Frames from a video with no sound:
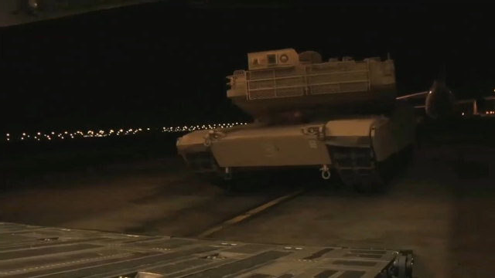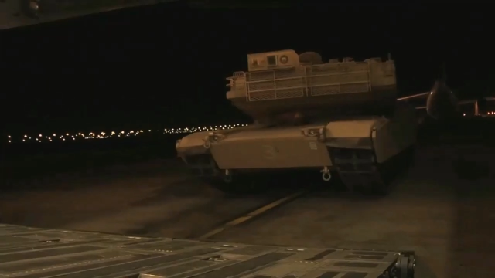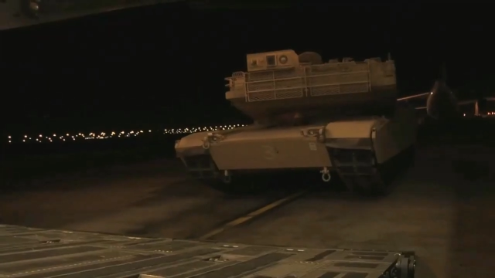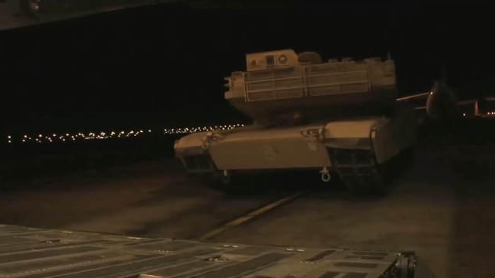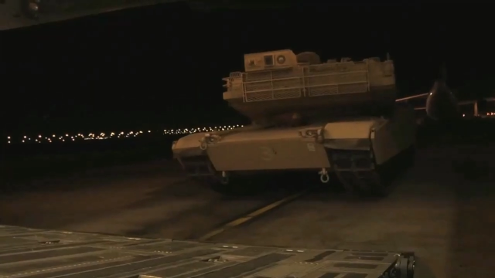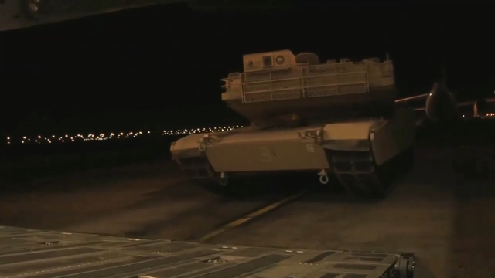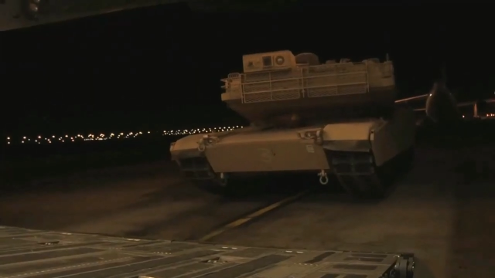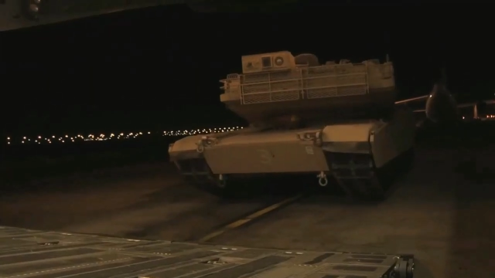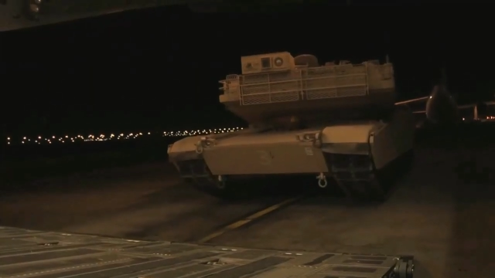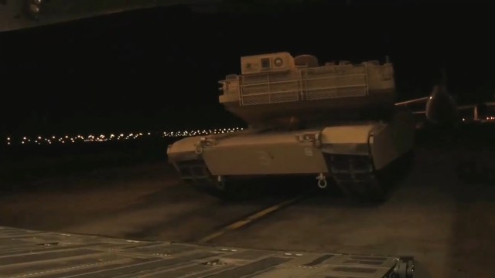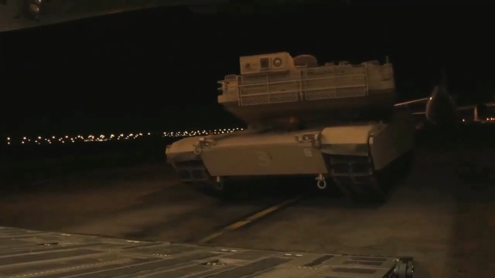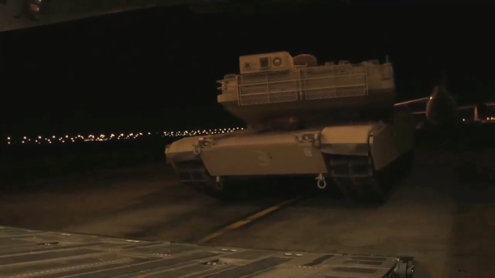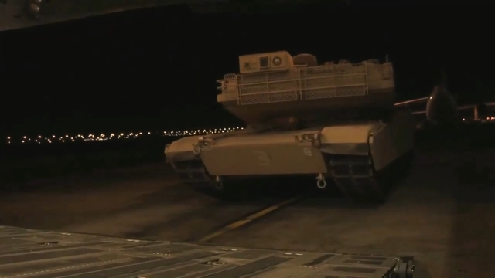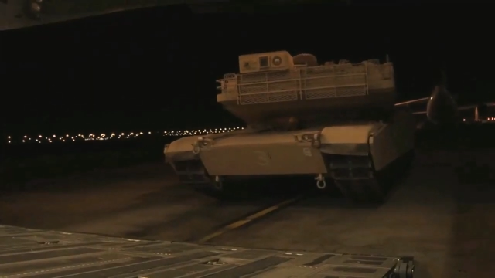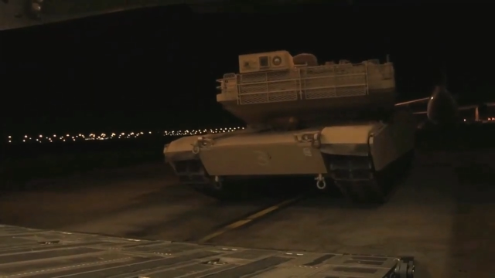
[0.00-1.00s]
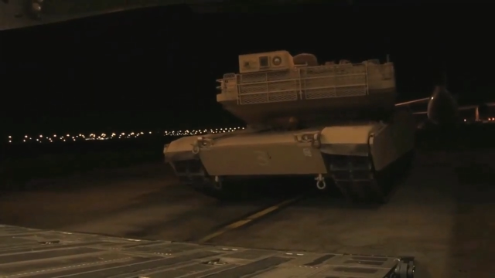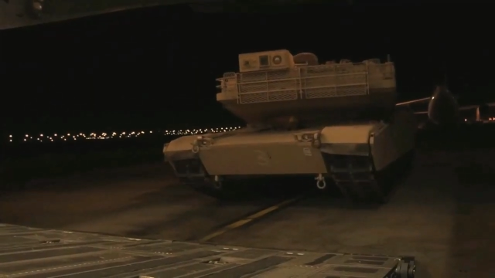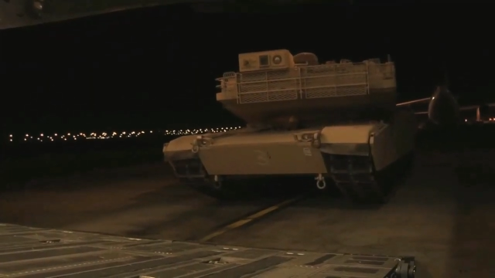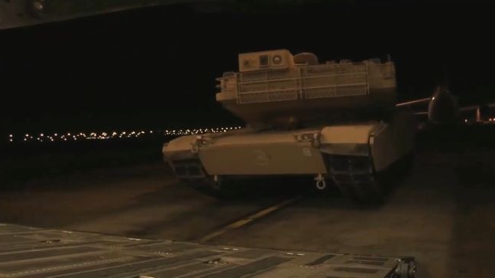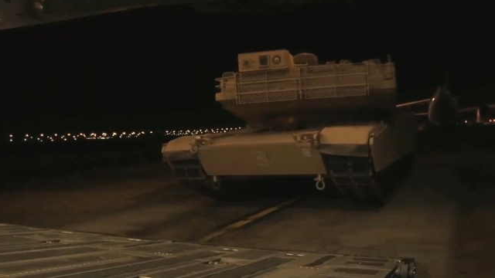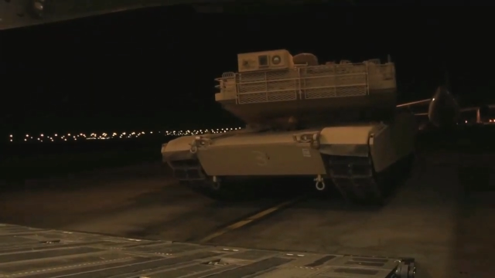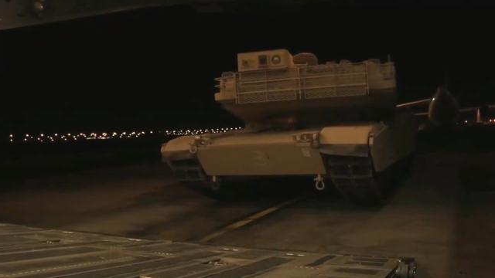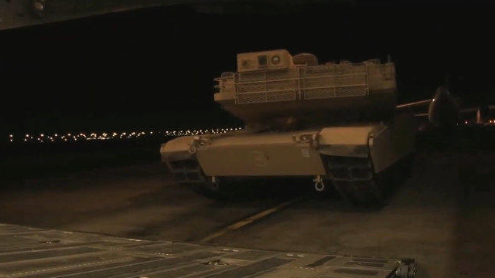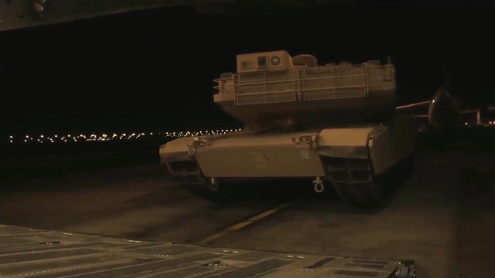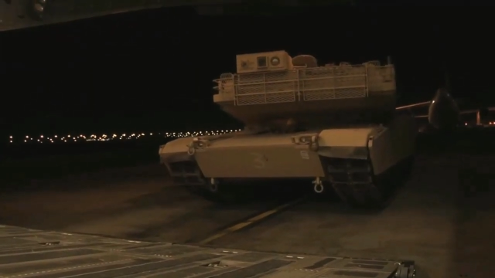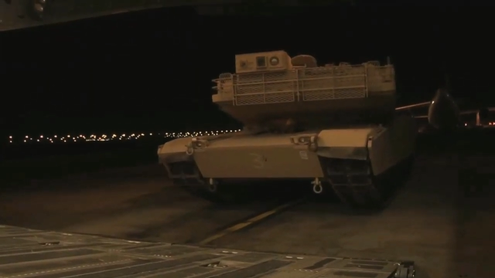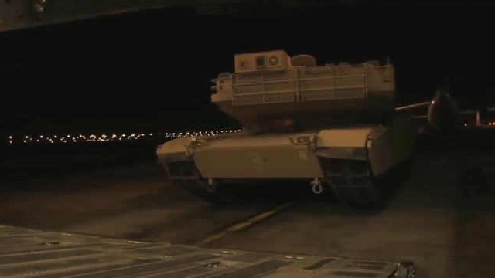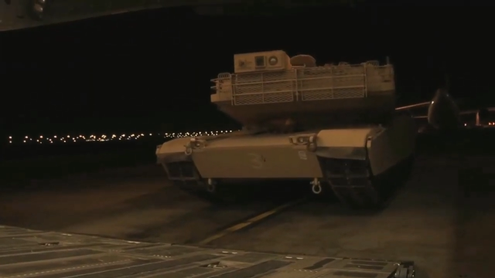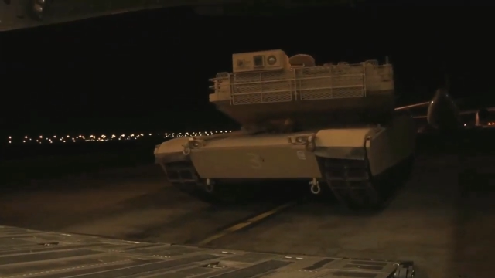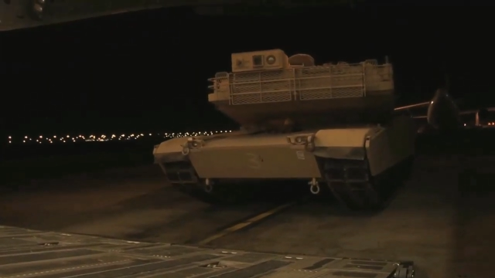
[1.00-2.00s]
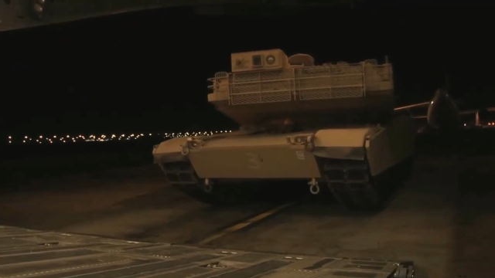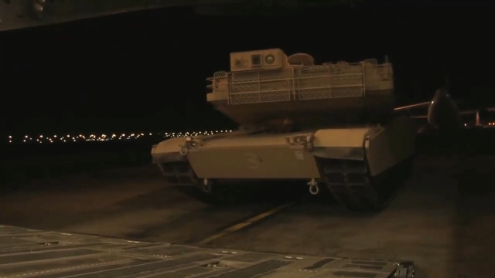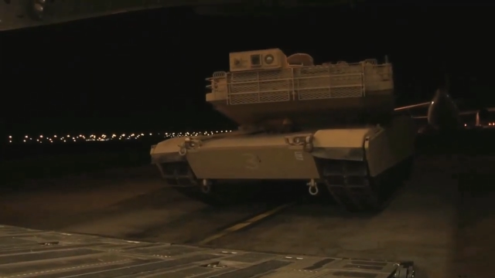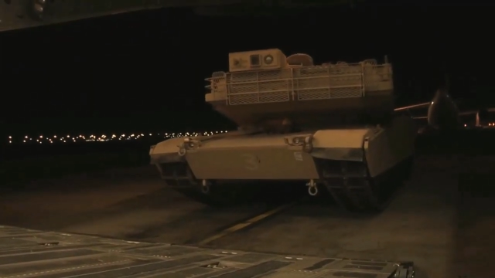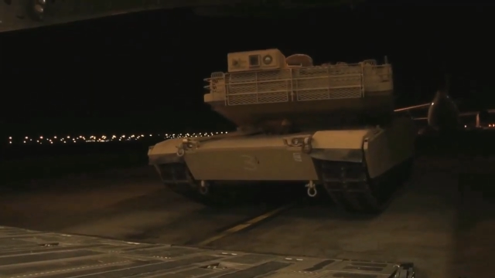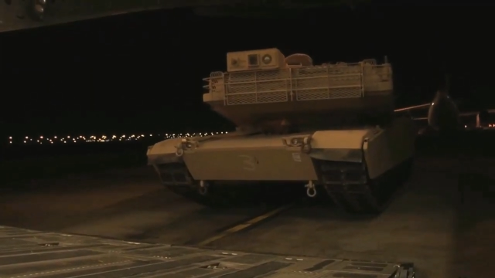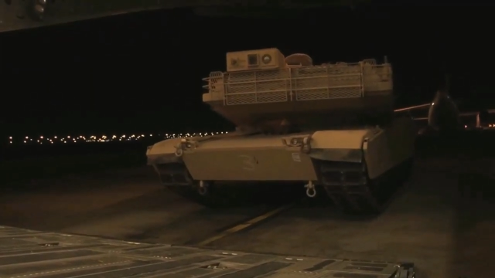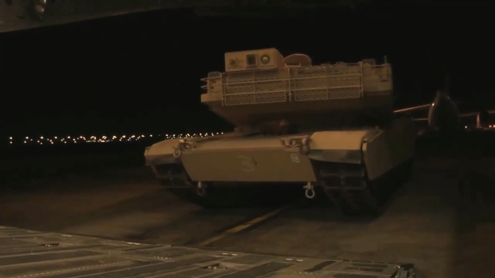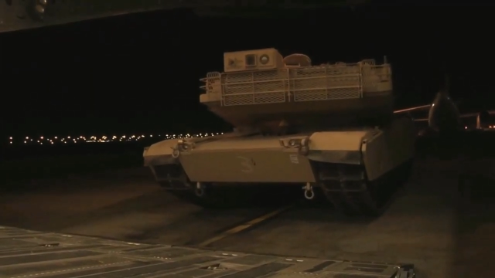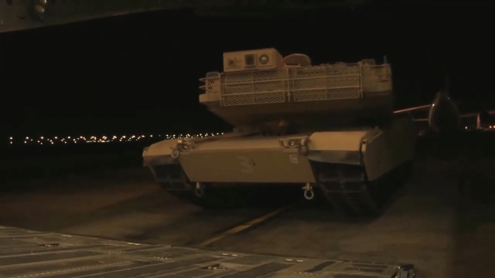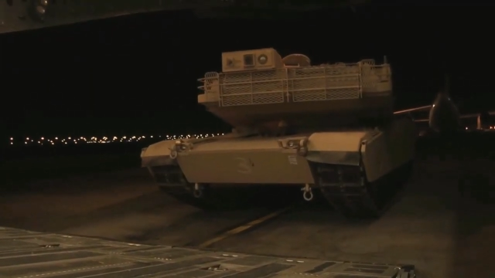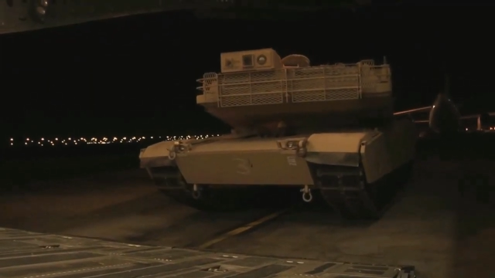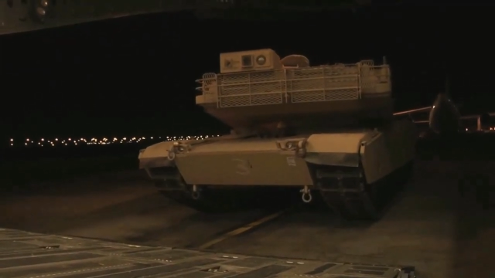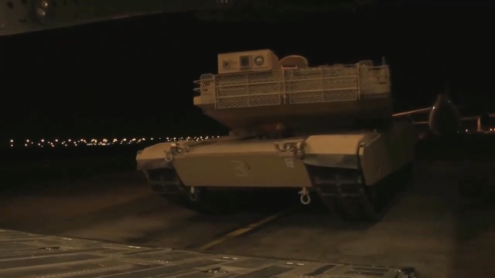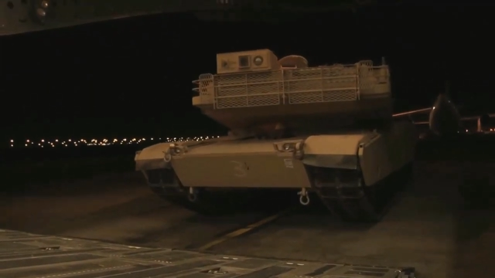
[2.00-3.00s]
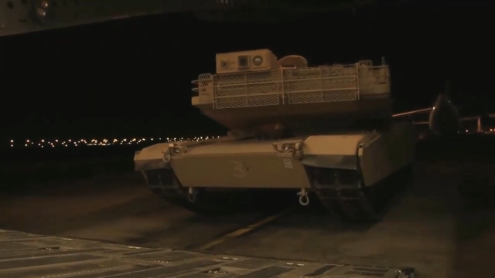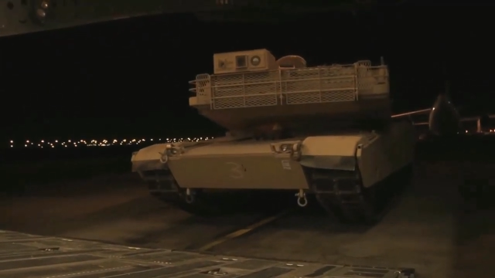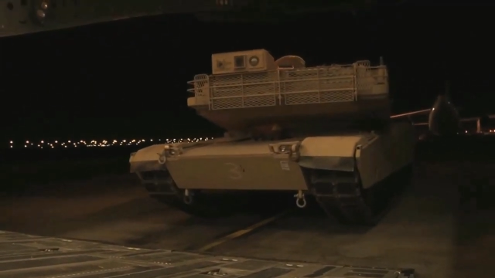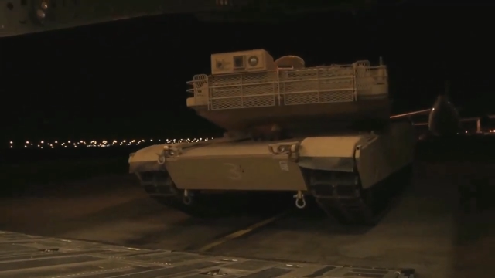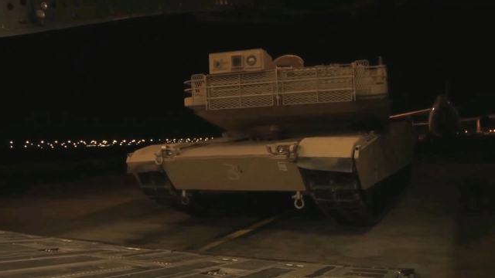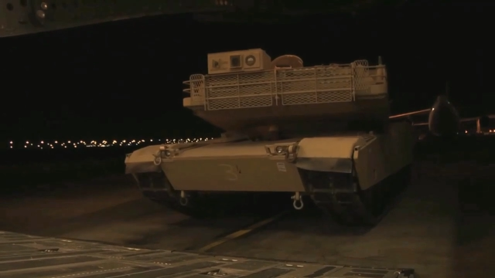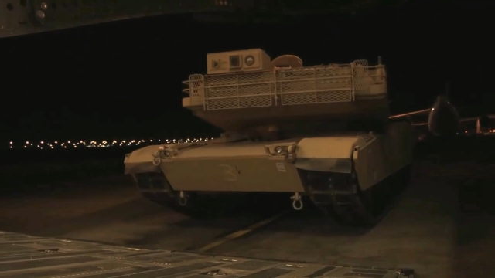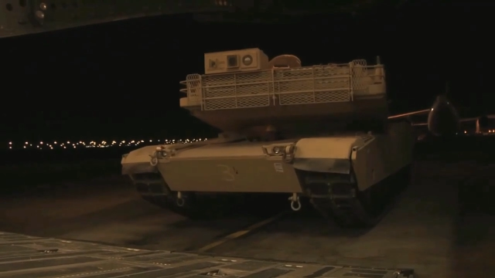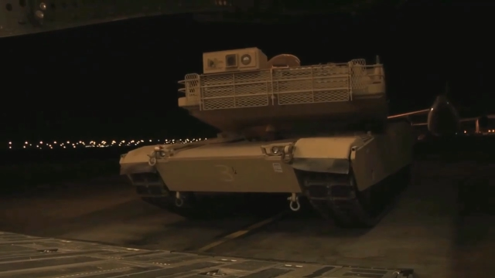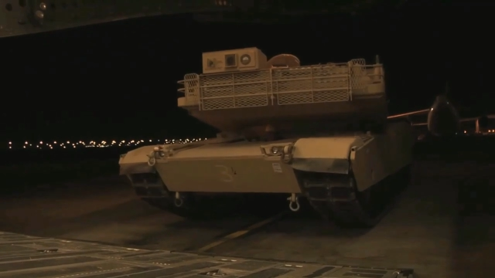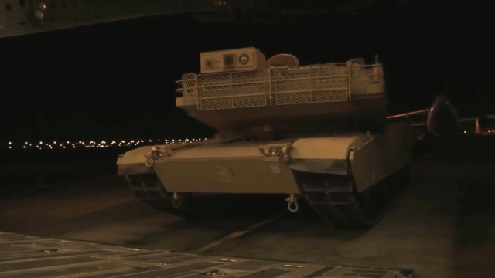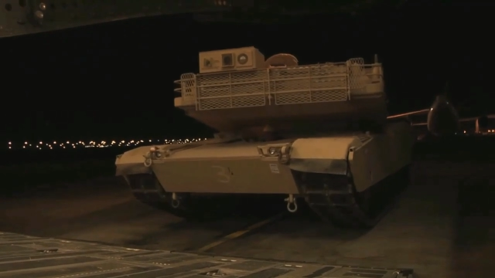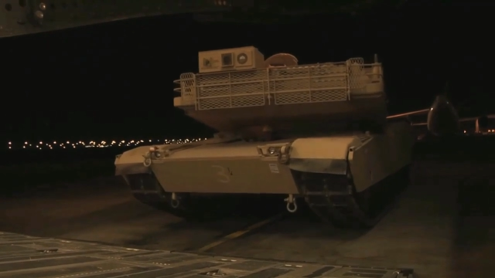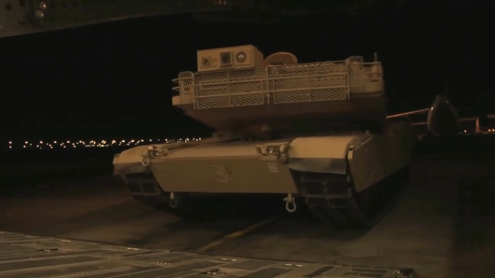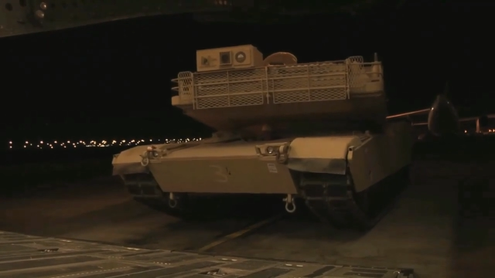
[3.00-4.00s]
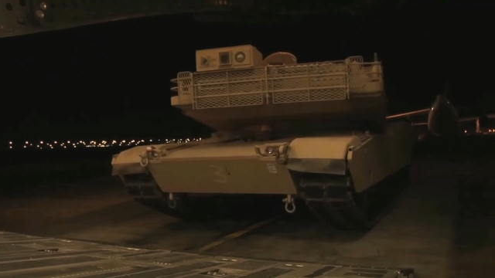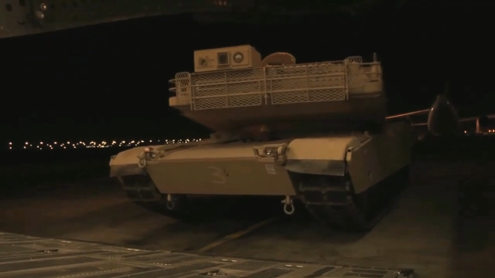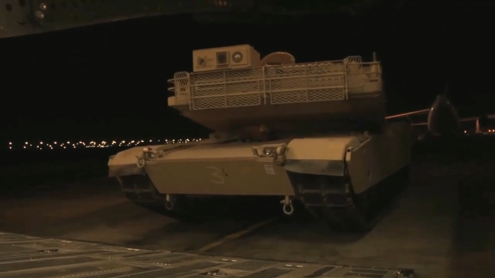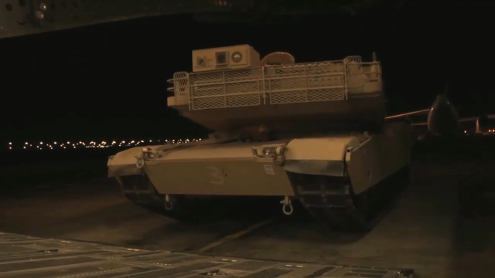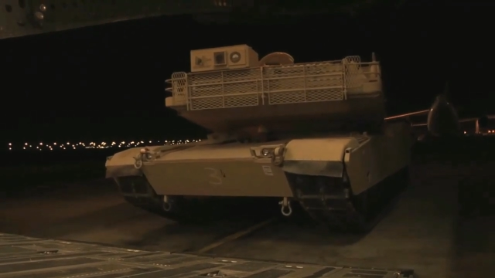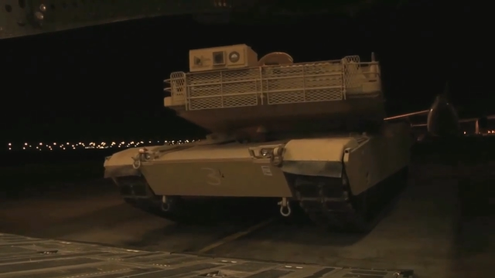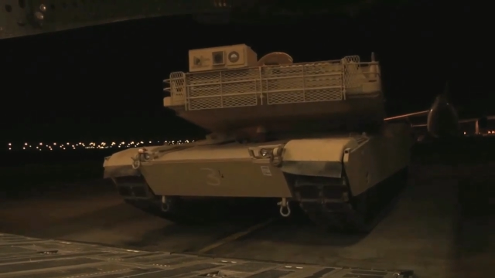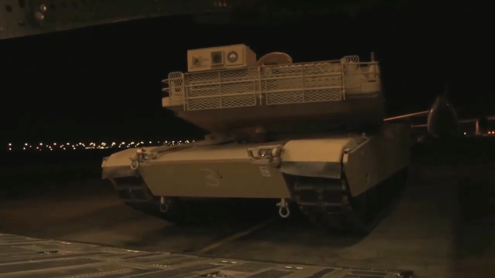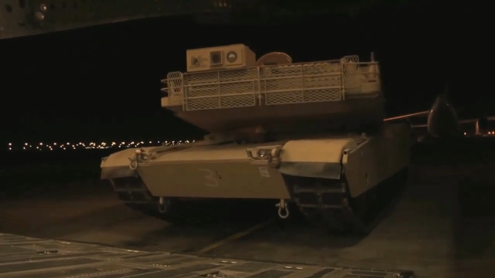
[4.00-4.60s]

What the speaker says: [unreadable: no face in view]